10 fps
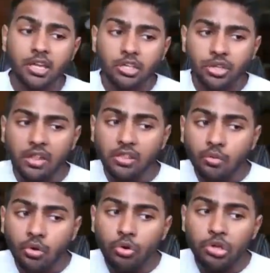So at the
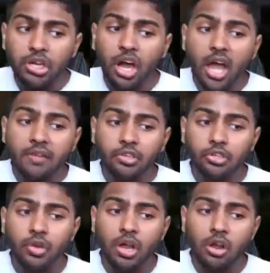wall, you can either
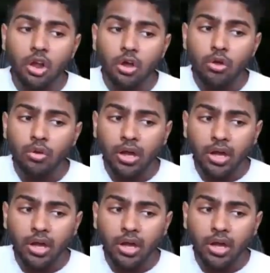do a low